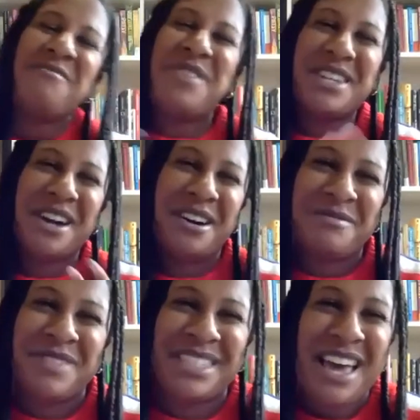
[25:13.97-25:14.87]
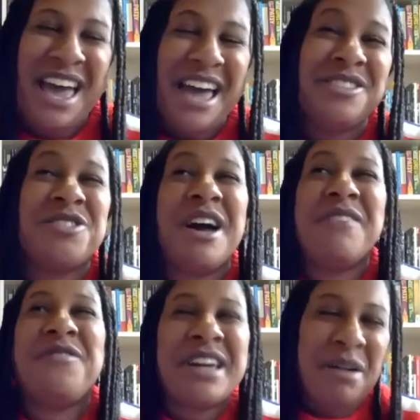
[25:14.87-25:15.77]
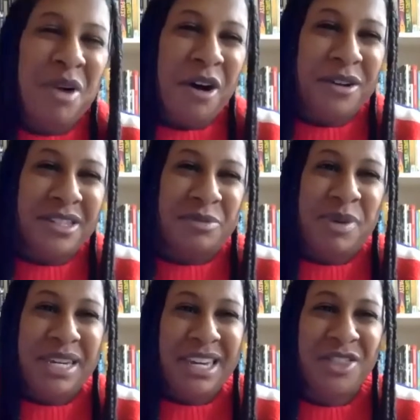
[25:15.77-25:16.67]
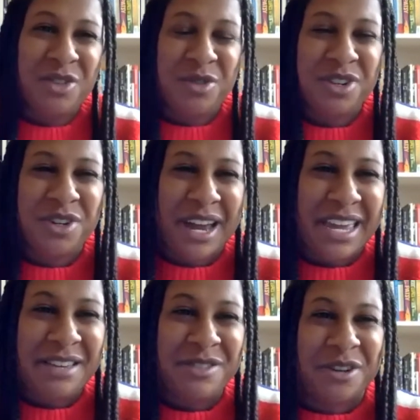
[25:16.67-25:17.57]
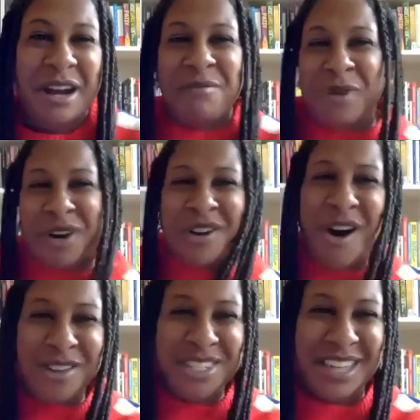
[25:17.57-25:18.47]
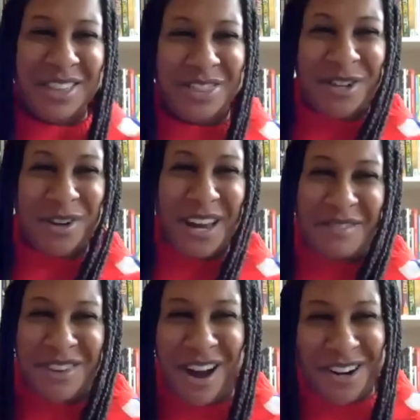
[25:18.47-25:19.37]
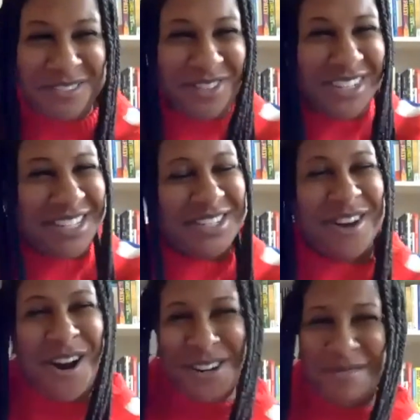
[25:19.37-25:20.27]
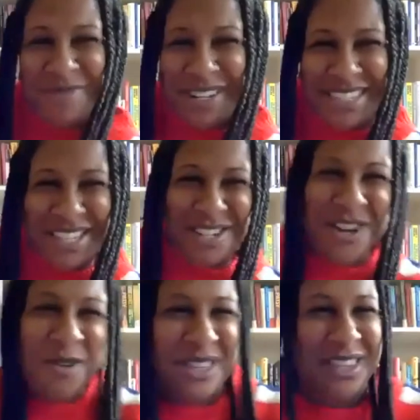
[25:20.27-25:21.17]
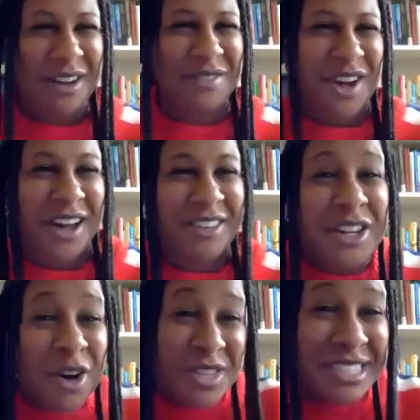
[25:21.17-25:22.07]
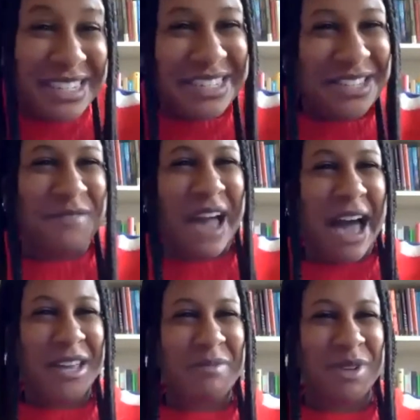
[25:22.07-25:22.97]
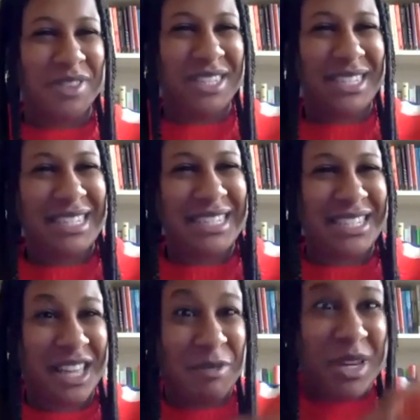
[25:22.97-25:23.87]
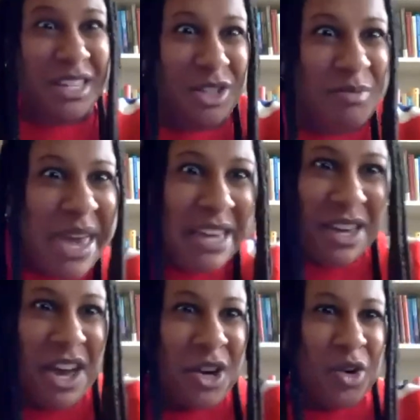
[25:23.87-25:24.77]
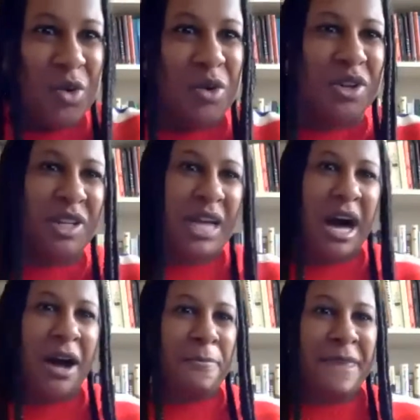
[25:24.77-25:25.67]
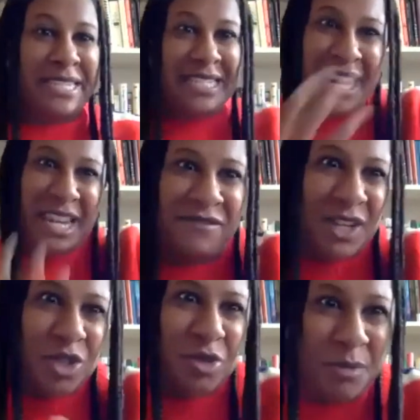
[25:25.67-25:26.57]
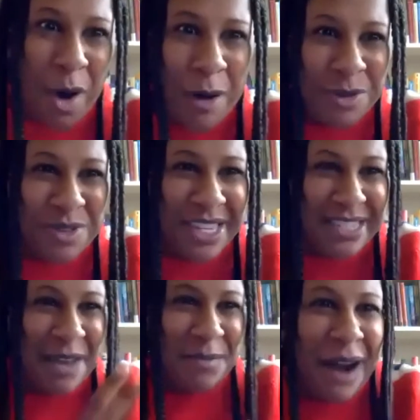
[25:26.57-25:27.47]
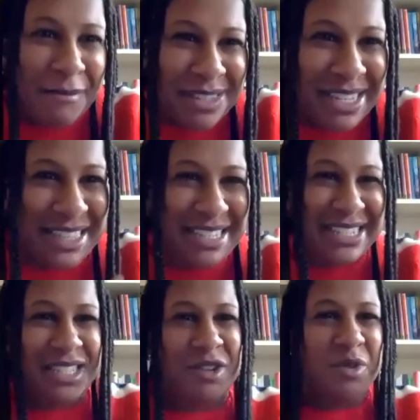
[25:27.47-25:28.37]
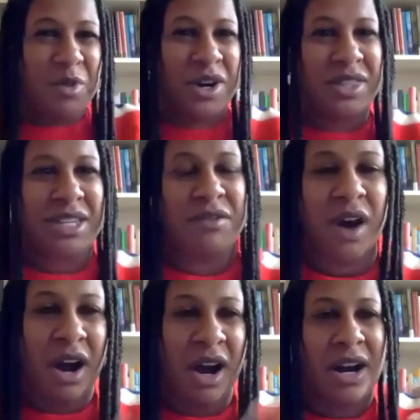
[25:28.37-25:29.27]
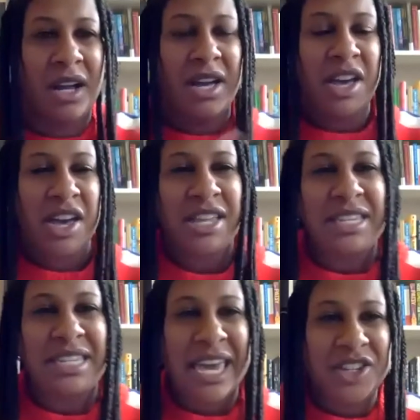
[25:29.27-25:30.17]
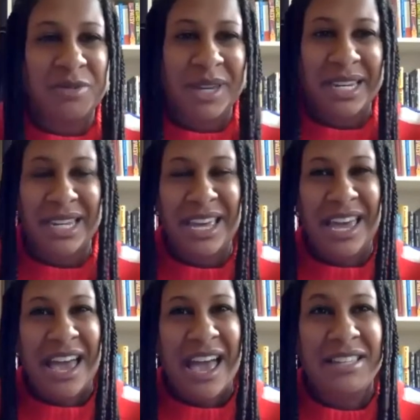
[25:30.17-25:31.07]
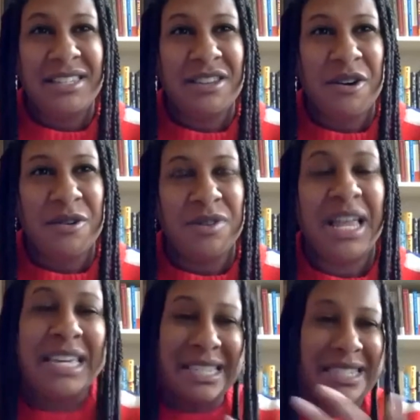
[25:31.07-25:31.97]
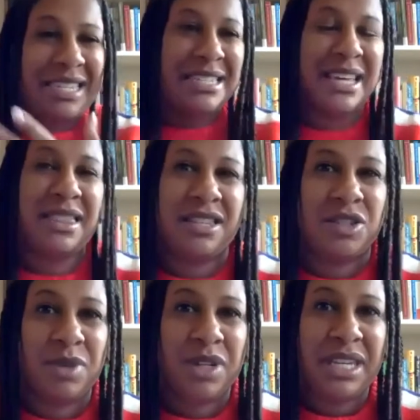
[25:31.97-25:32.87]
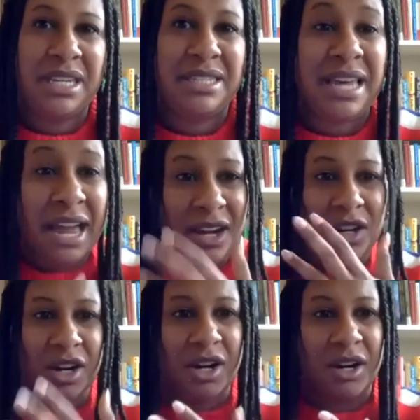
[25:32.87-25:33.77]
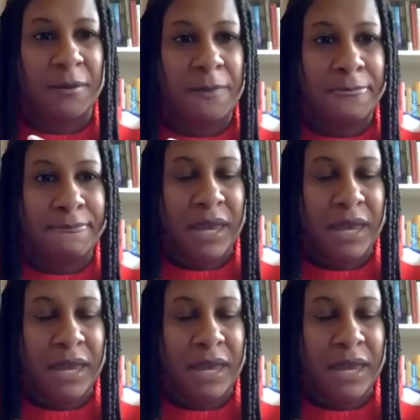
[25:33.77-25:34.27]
it becomes, and so I feel like I'm always picking through the graves, or I'm more called to like the graveyard of the discarded books that no one loved on. Like, no, this is still valuable. This is still like we could make cool aesthetic visual poems with this. I promise, like this is still worthy of our engagement. And so legacy is like this really tender,